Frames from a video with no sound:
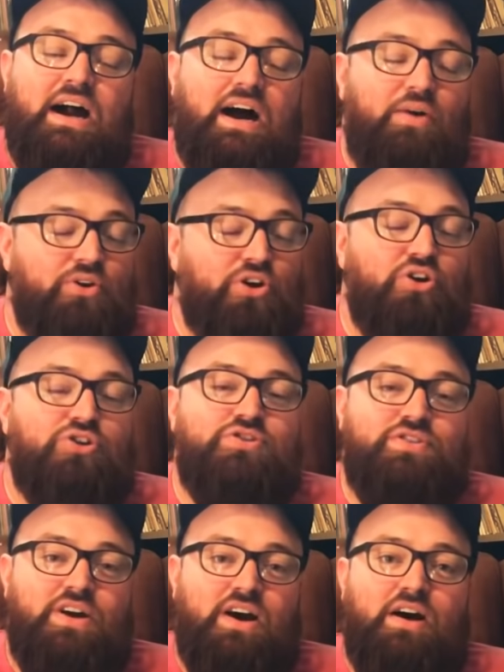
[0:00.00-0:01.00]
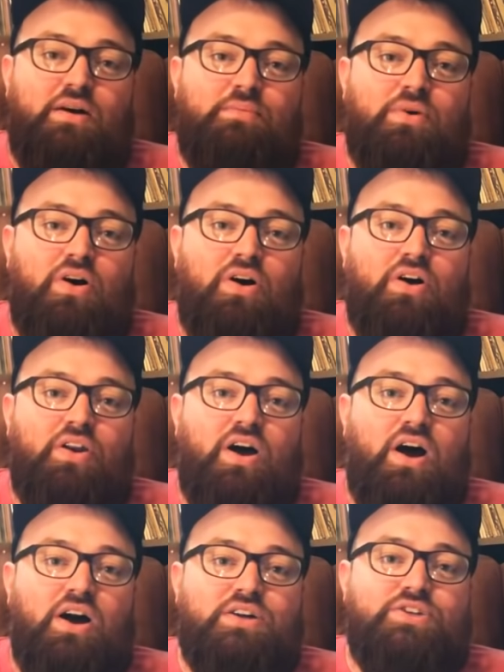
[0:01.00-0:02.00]
I would encourage you to come on
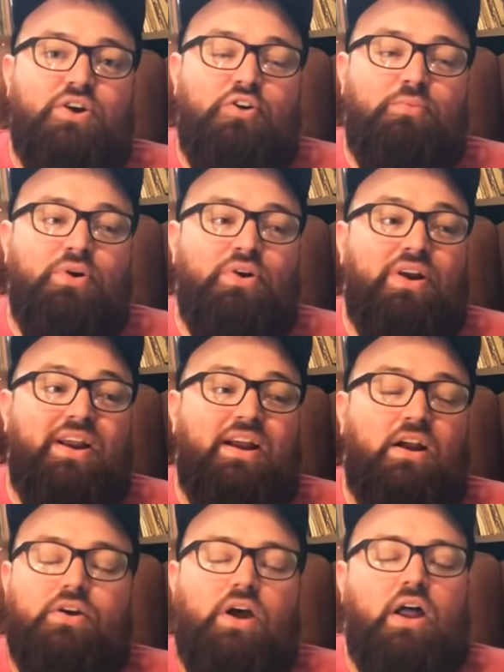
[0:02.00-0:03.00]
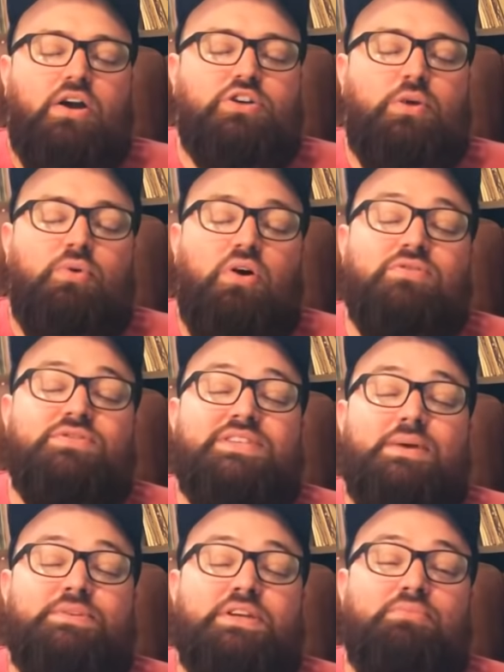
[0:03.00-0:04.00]
on
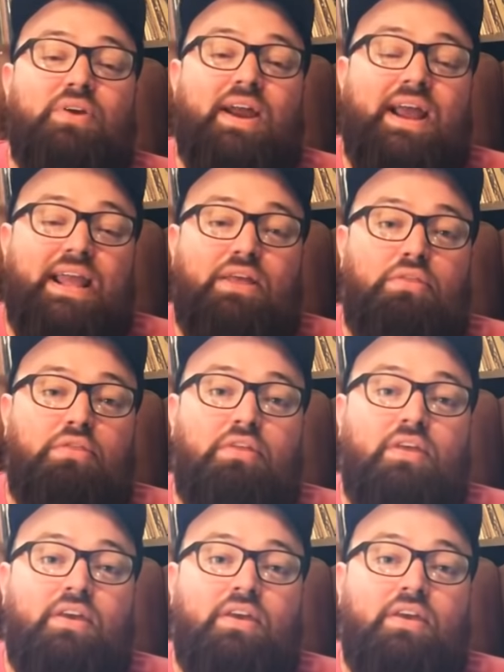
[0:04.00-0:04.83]
September 8th.